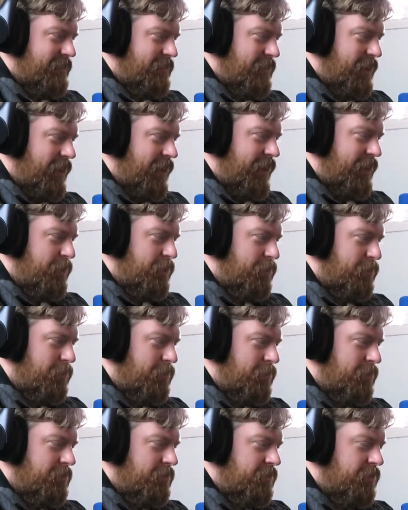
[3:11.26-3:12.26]
Very
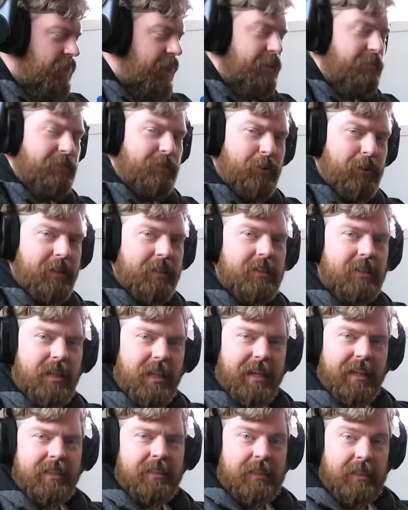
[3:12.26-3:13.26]
cool. Great footage,
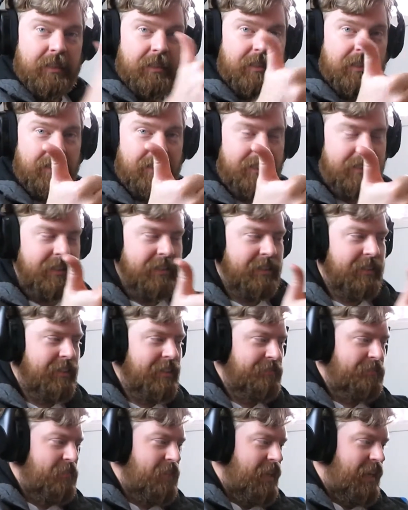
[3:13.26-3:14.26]
Liz.
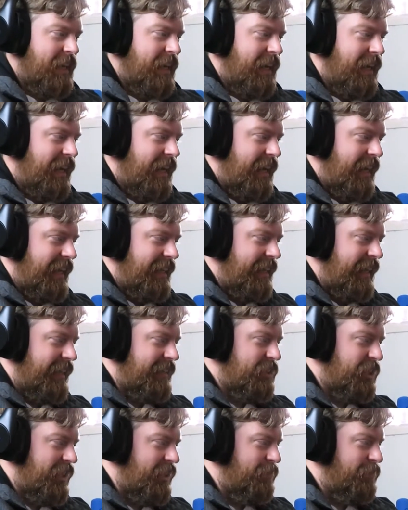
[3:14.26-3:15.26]
I
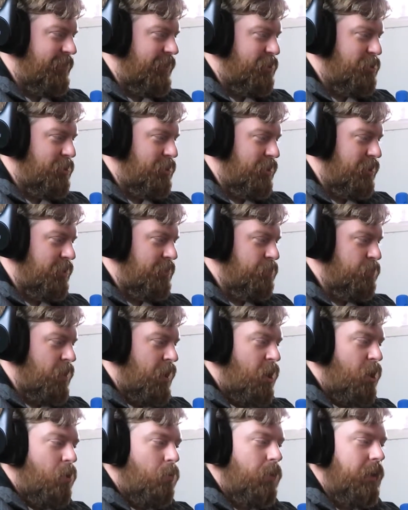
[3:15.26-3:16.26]
like jellyfish too.
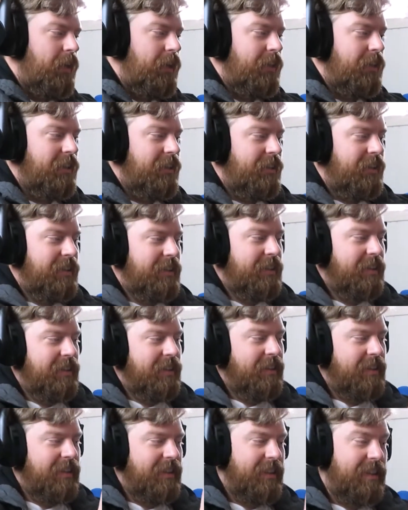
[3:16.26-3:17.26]

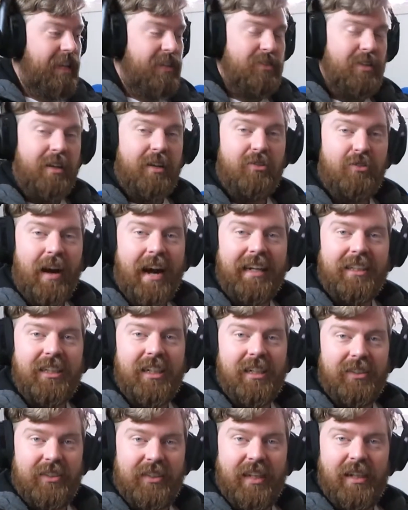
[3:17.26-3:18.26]
There's an
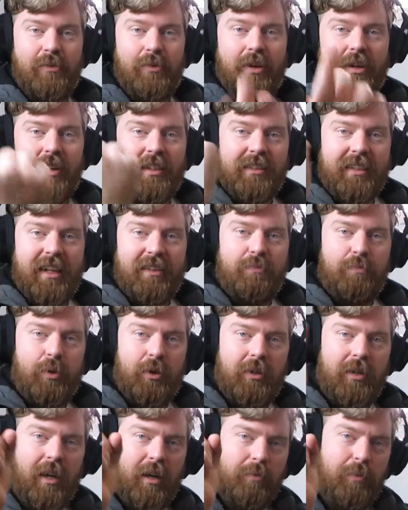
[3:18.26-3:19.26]
attraction at SeaWorld.
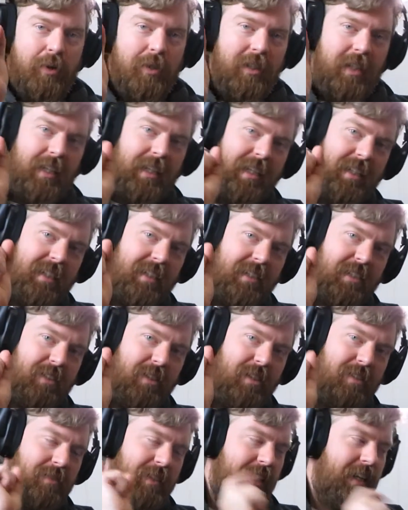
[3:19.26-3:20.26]
I'll put a link
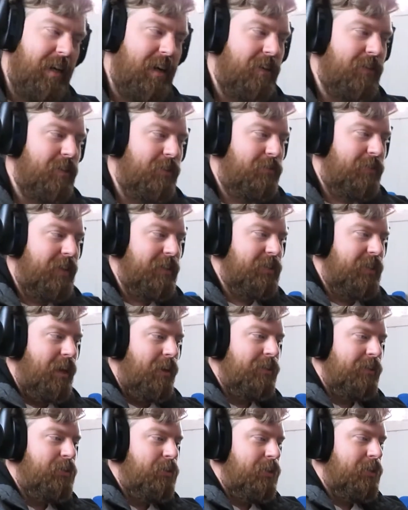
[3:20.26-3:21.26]
to the video of us
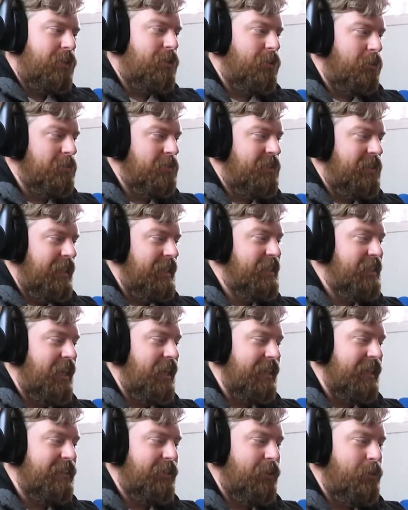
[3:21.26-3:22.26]
going to it, called Sea
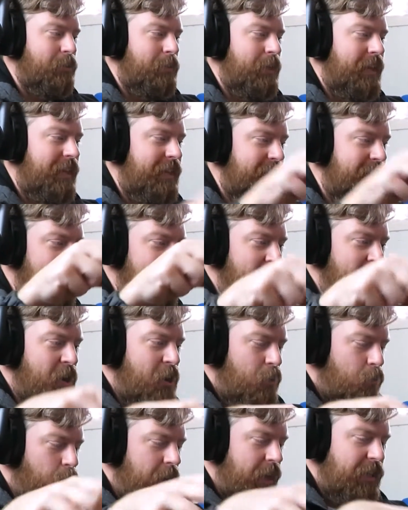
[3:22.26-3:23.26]
Jellies Illuminated,
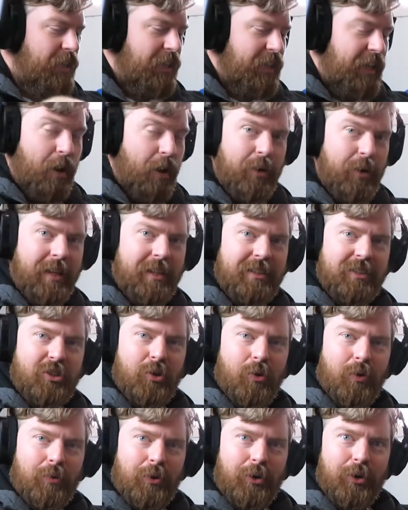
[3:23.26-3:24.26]
where you go
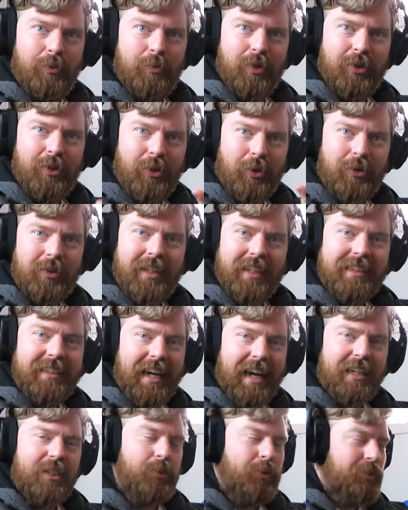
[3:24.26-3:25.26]
into a room with all these
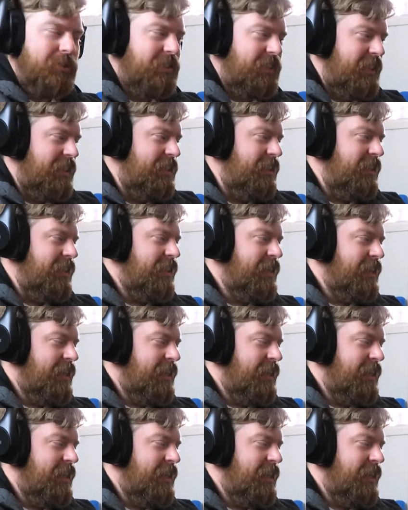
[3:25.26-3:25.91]
actual sea